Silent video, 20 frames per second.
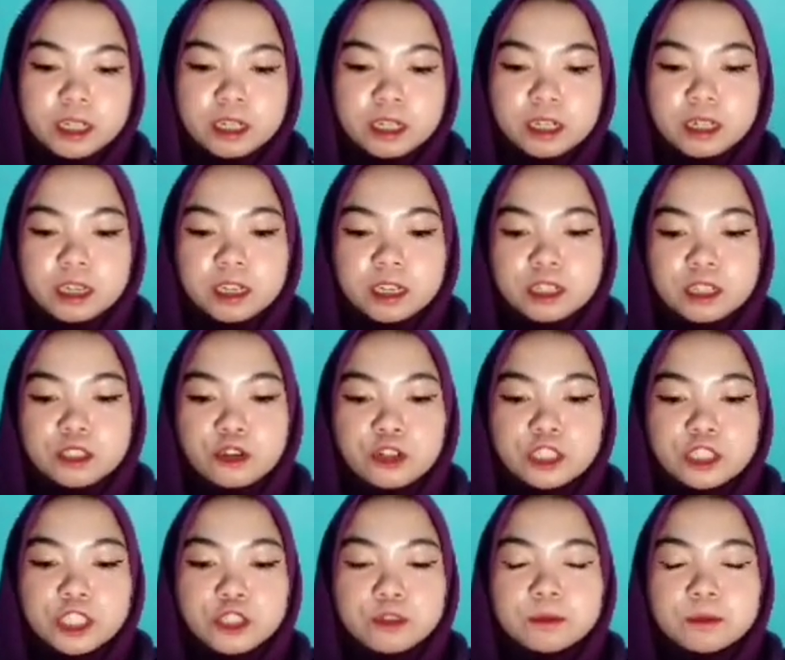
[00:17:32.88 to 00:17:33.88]
a
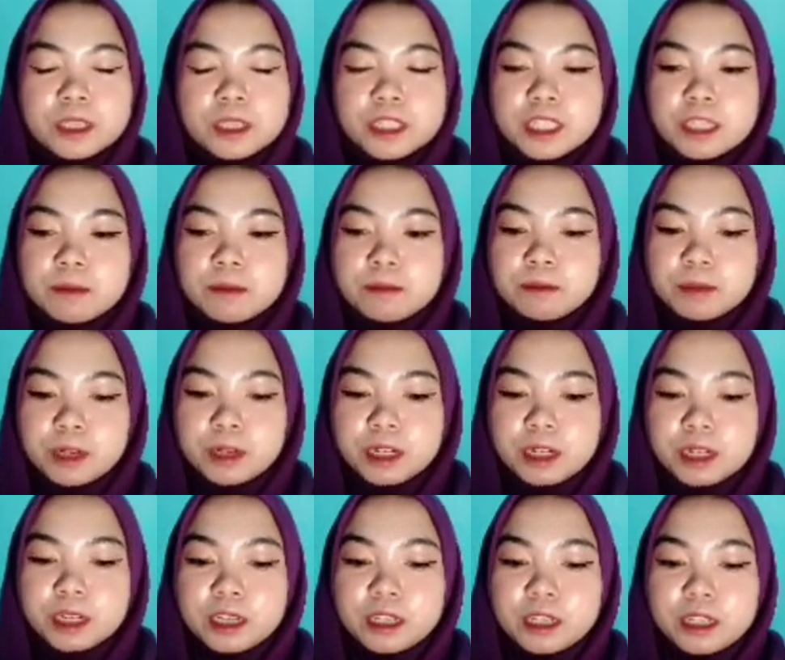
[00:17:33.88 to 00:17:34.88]
document
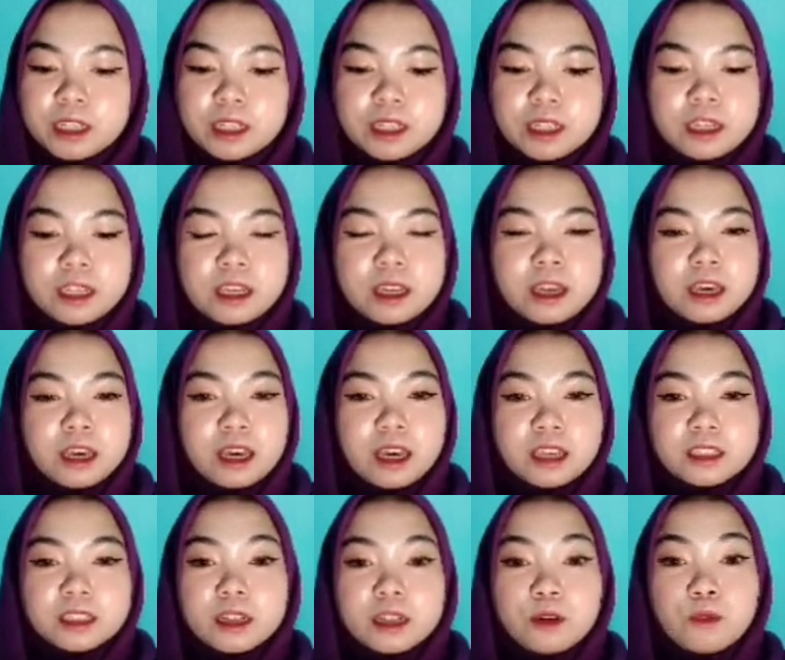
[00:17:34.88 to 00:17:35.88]
symbol
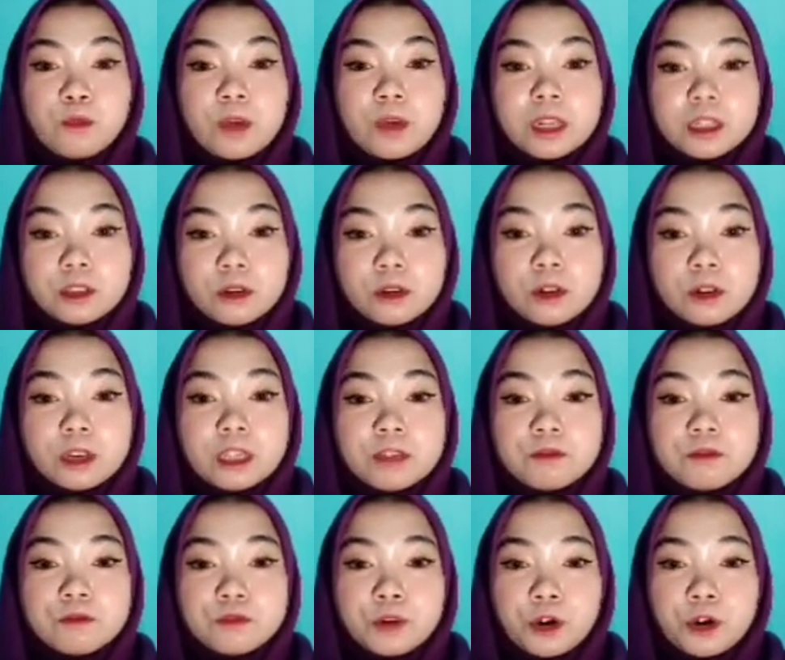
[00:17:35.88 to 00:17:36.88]
as a vendor
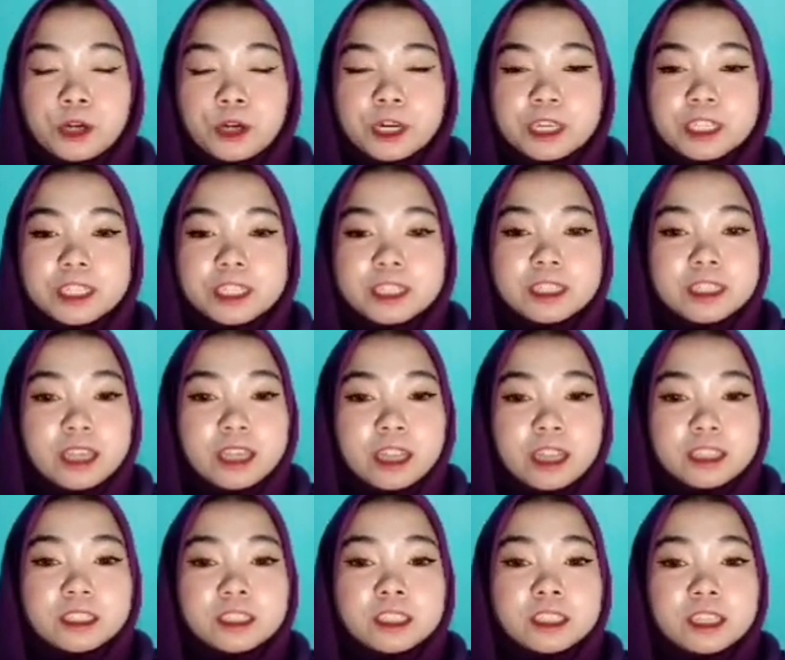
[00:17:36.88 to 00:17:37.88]
invoice
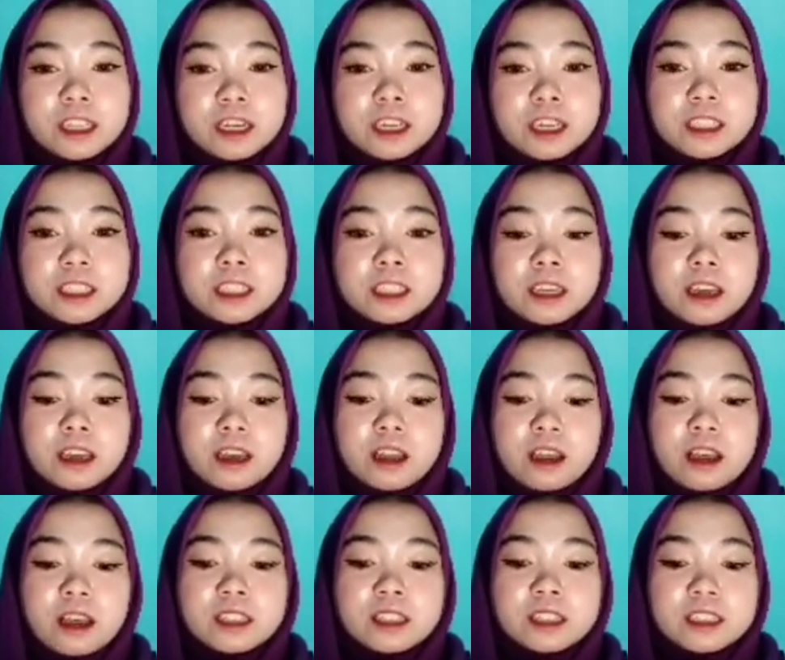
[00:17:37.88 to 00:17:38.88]
that lets
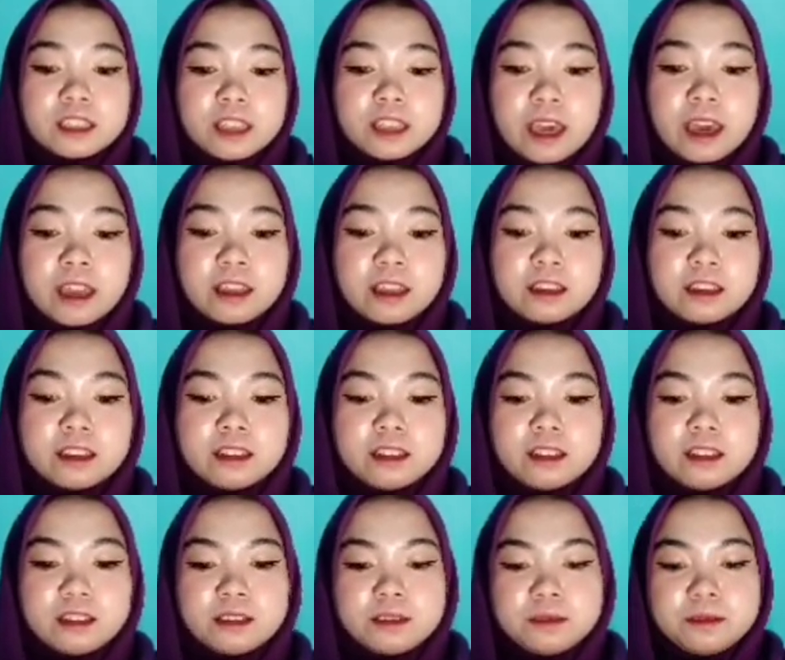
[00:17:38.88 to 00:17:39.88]
send,
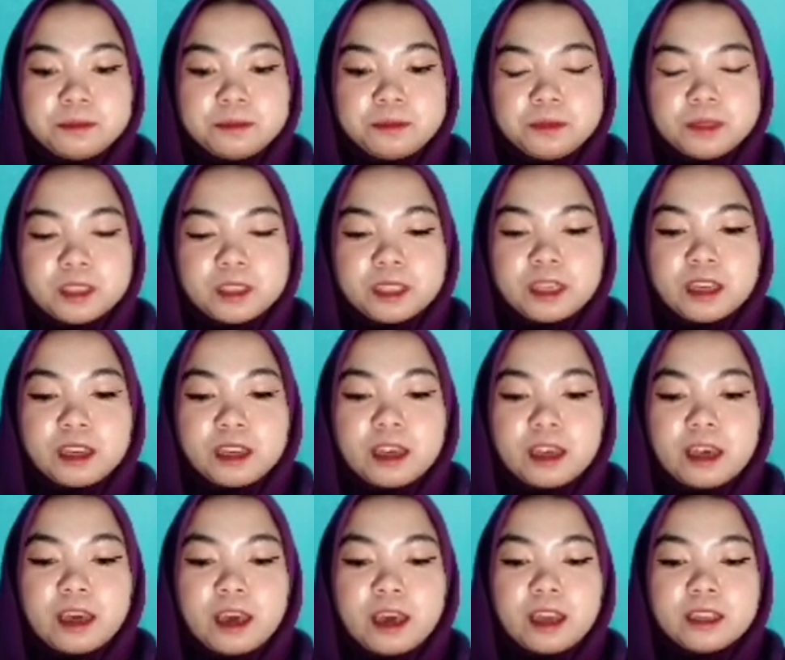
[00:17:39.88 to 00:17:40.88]

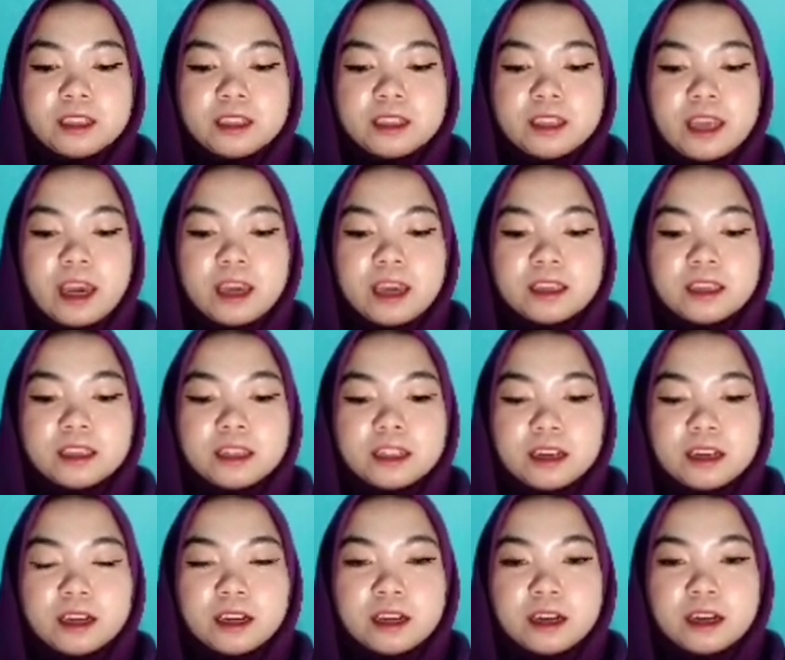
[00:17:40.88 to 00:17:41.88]
and then
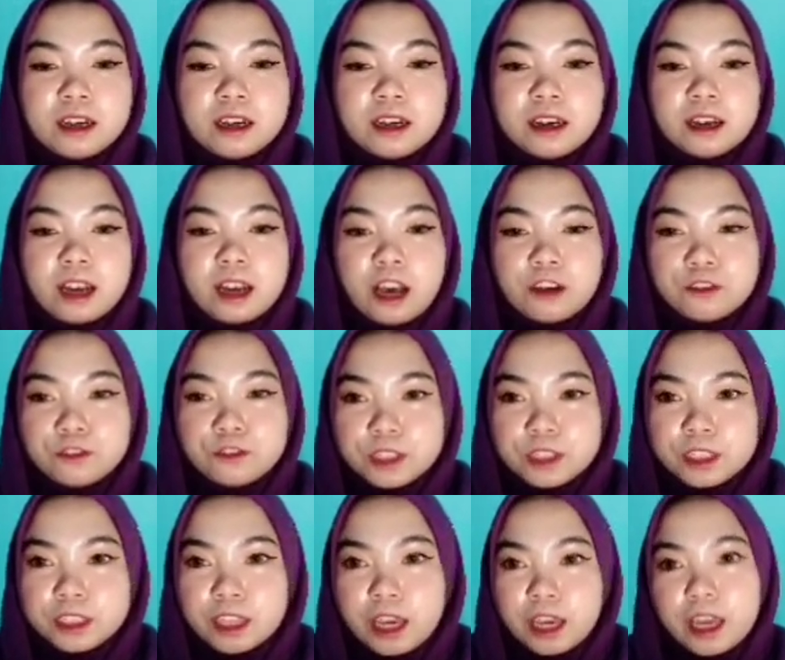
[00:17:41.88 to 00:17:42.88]

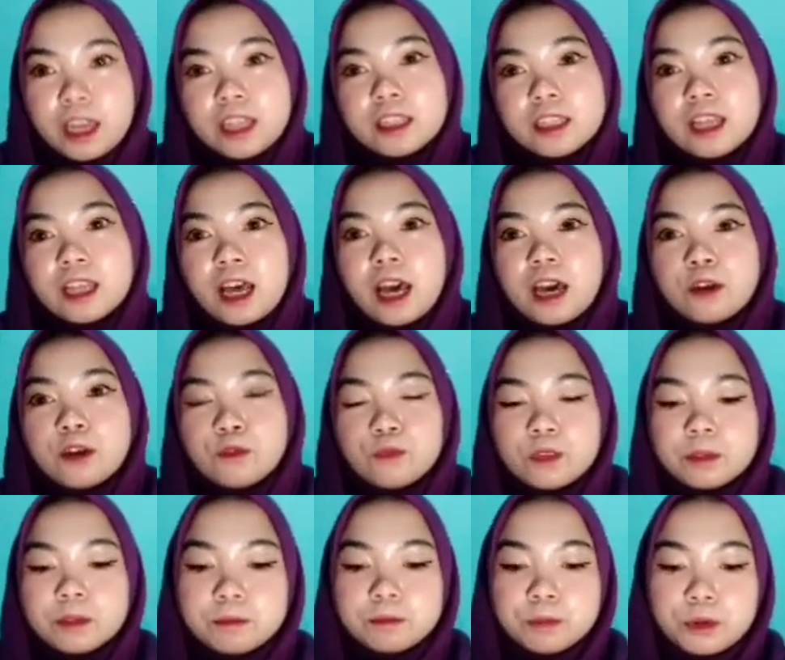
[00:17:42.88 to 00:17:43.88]
after that I
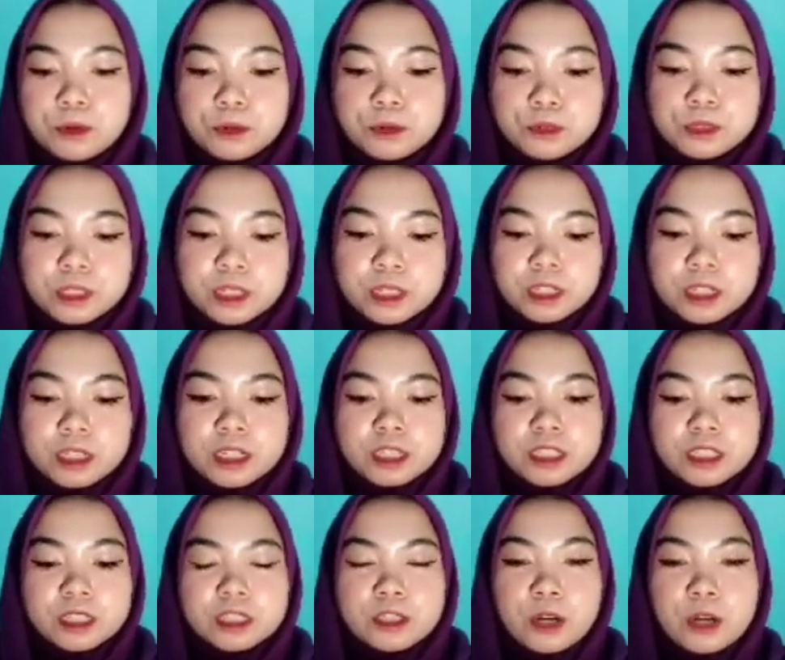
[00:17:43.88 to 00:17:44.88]
will put
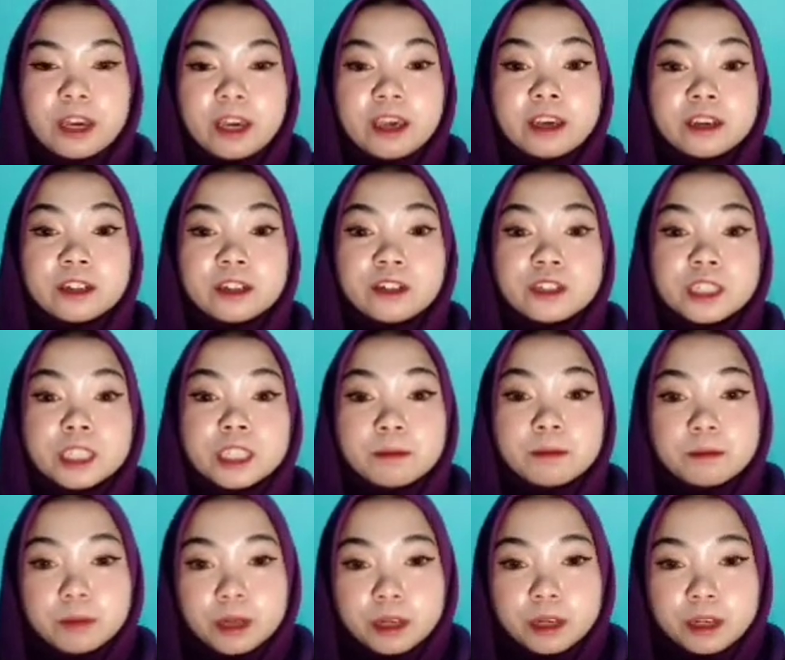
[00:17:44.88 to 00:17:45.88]
a triangle
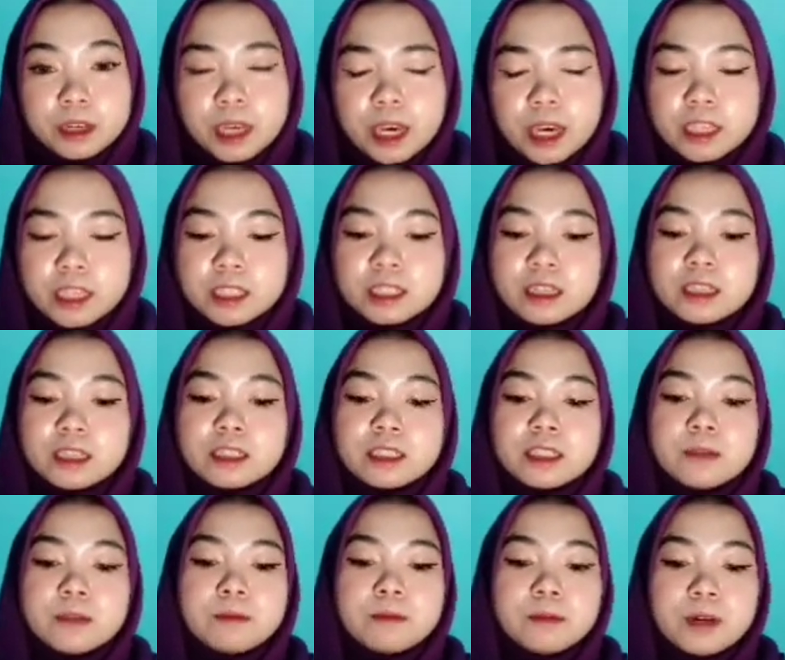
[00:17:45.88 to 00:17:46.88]
symbol as a
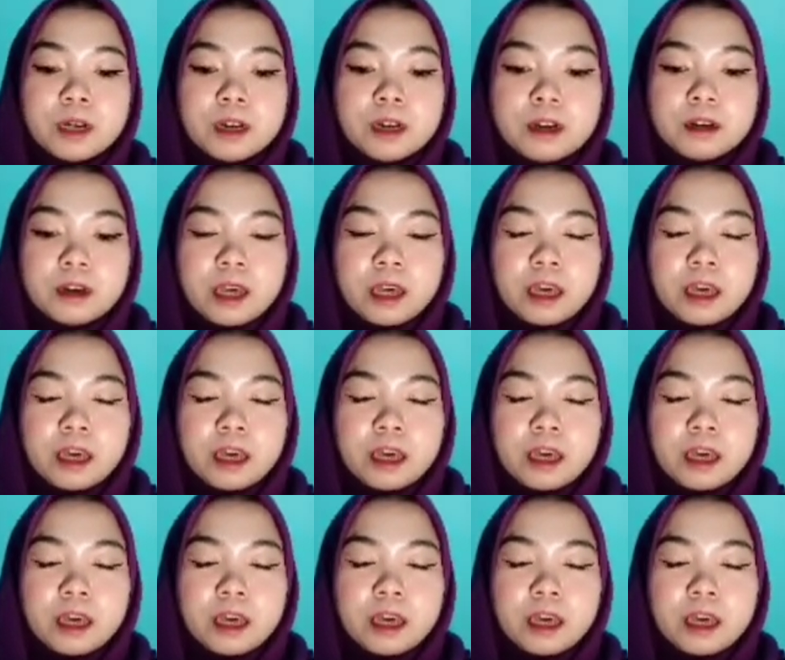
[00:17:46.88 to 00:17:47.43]
symbol